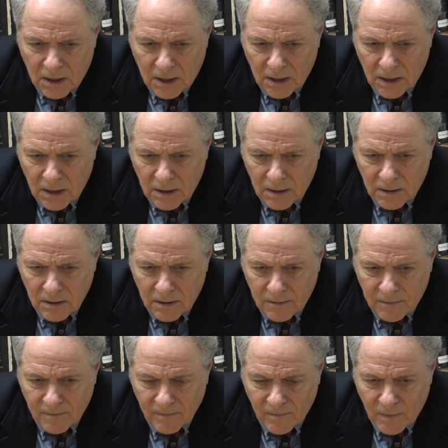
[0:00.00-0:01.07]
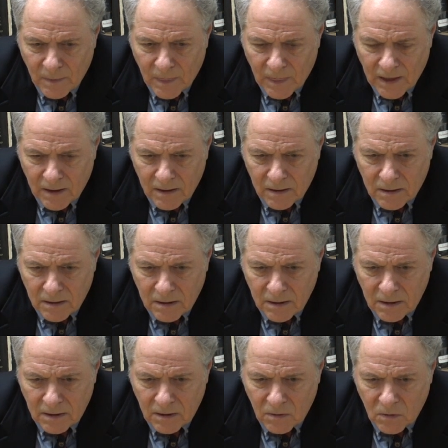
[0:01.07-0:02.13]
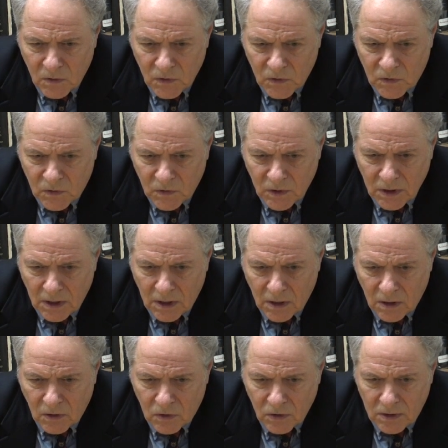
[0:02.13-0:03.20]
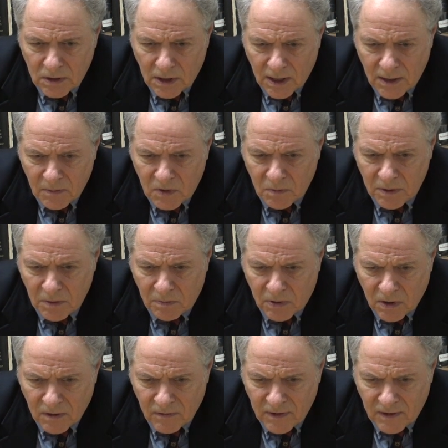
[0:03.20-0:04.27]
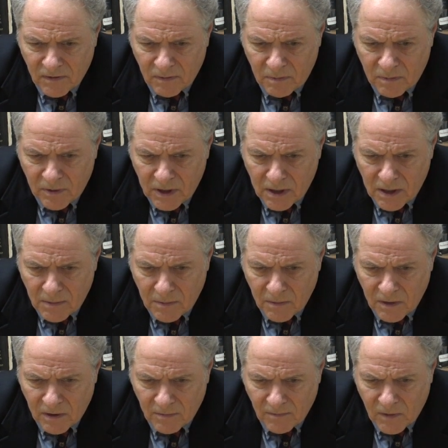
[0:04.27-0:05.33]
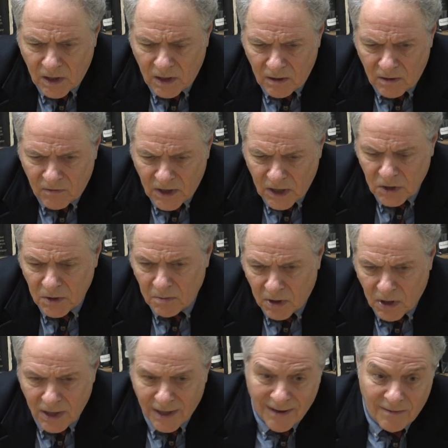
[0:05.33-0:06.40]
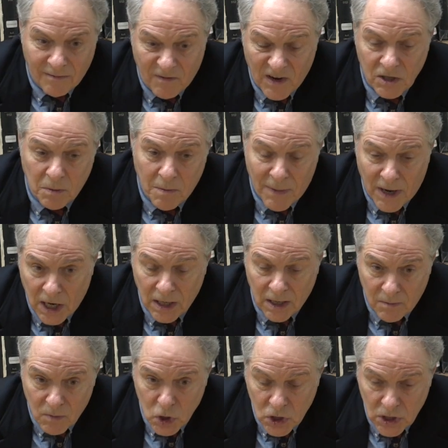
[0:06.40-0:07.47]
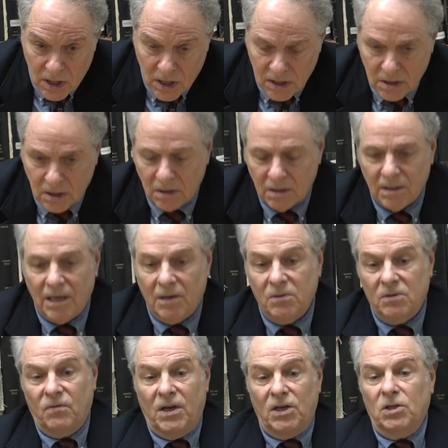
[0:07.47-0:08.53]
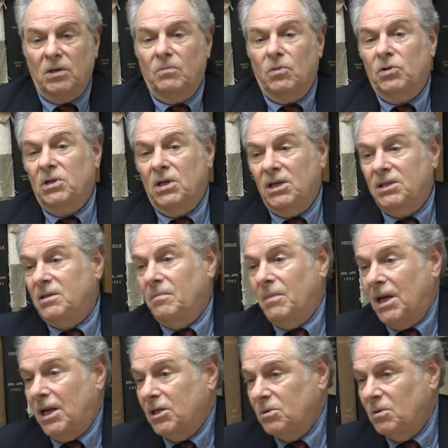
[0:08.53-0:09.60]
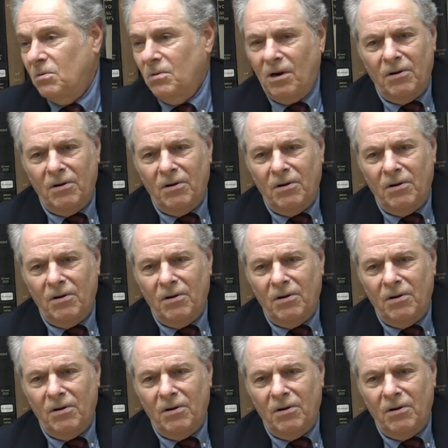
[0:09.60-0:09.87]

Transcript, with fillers: And um, uh, it was really a good time to be part of FBM and fashion buying, fashion buying and merchandising. Now it's fashion merchandising management.